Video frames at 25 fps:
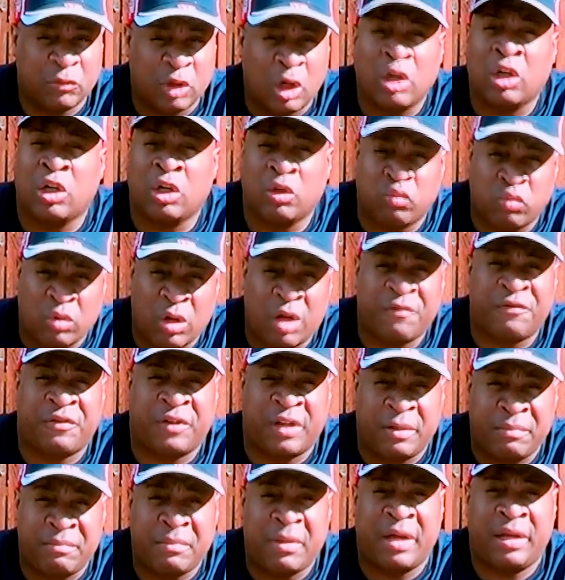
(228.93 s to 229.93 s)
a good run for
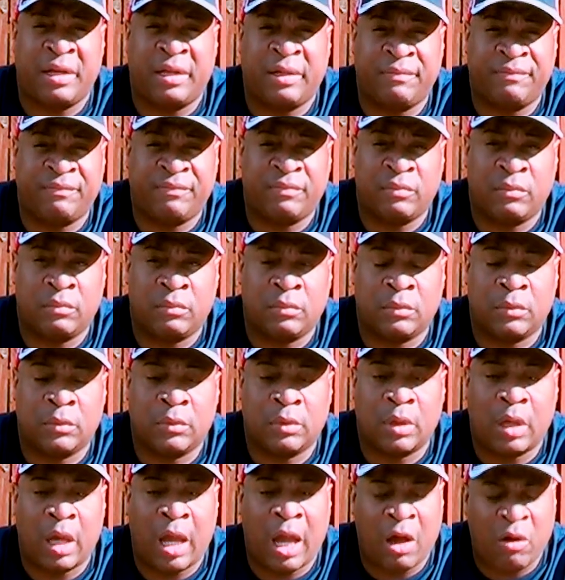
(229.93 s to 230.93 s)
their money.
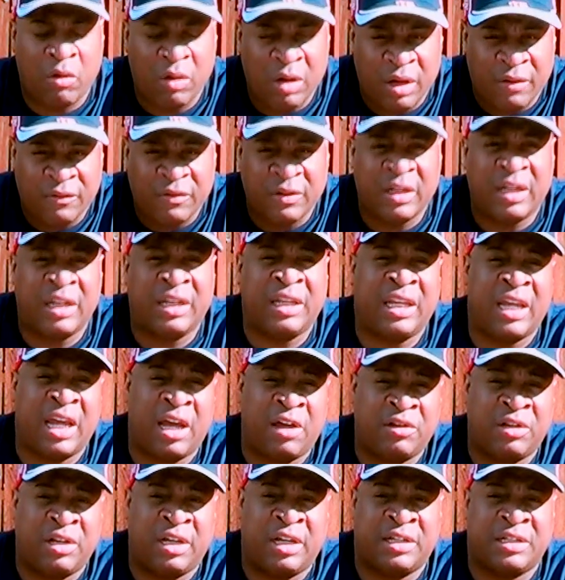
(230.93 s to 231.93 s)
However,
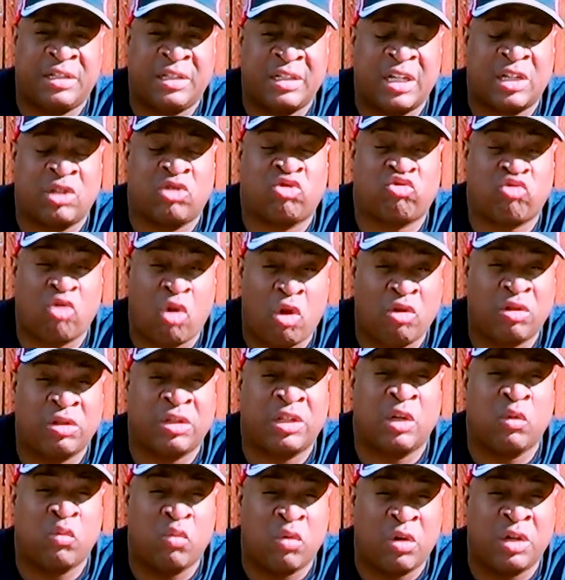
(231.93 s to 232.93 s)
Indiana isn't as strong
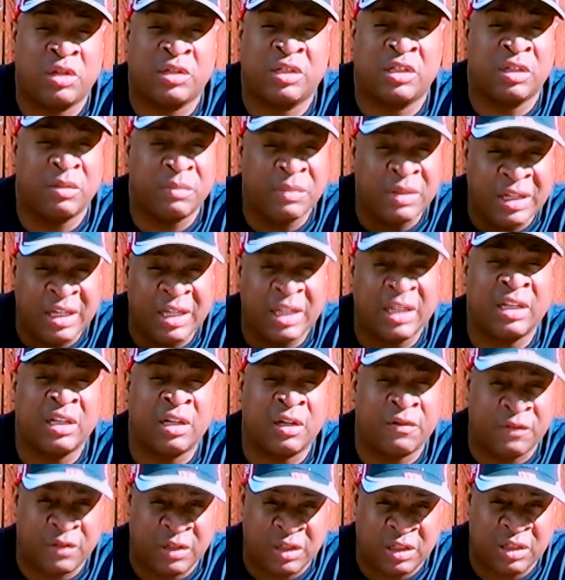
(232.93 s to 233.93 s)
as it was in the beginning
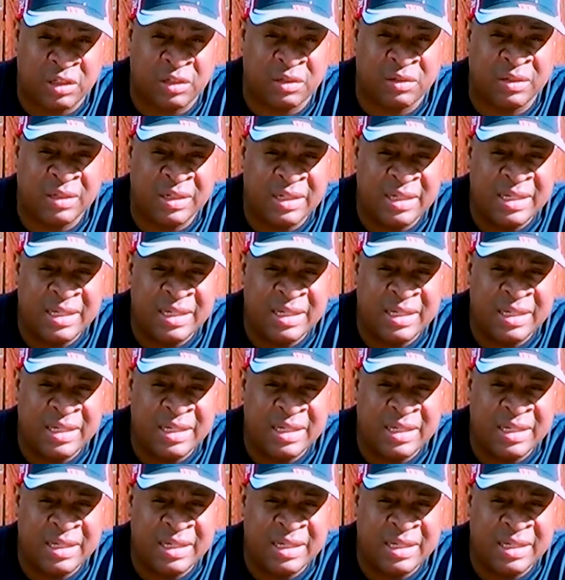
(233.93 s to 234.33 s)
of the year.